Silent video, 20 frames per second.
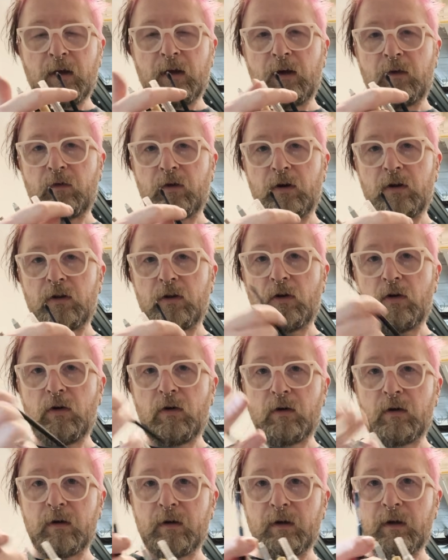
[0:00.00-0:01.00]
I've got a
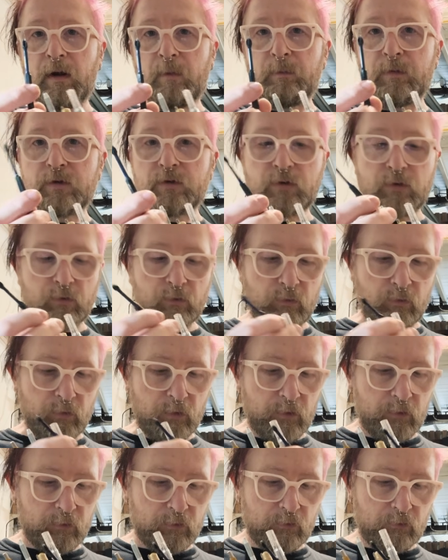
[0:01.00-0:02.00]
long number 2
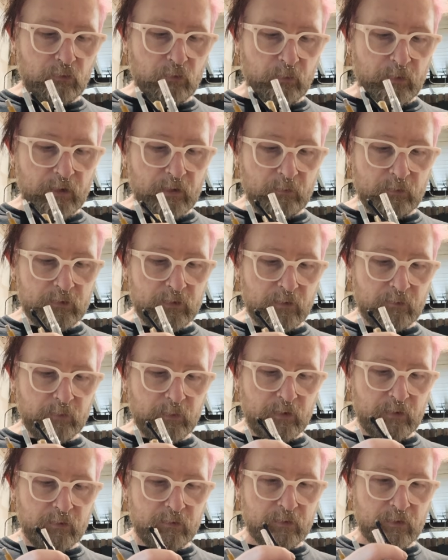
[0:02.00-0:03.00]
drill bit, which I've
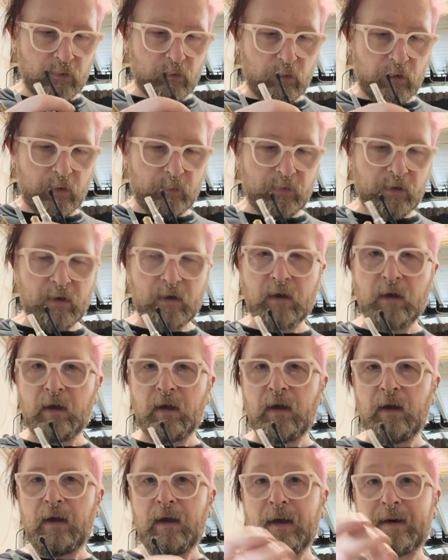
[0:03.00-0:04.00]
been using quite a bit,
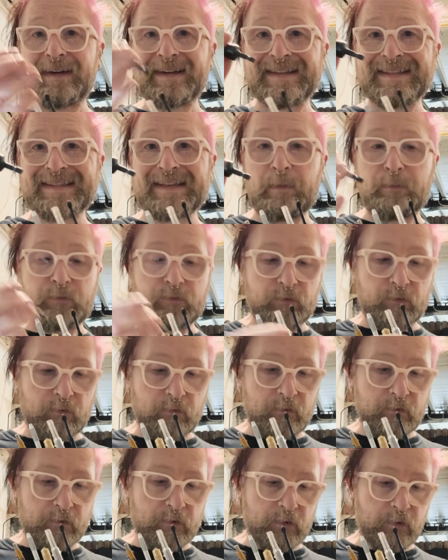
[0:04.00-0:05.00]
and I've got a step
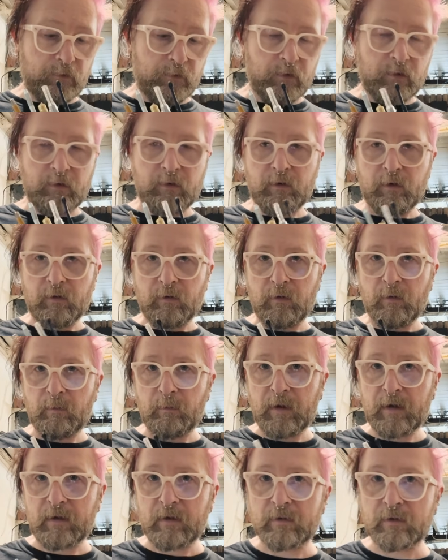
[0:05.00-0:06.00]
drill just for, you know,
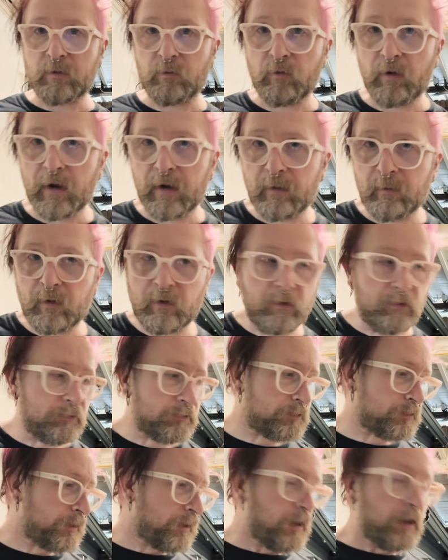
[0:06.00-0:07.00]
making some random
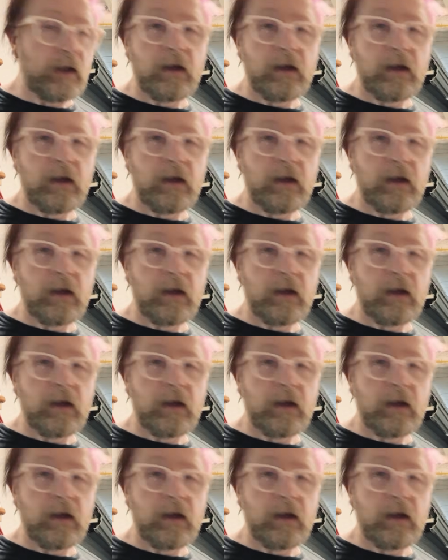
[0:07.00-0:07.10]
holes.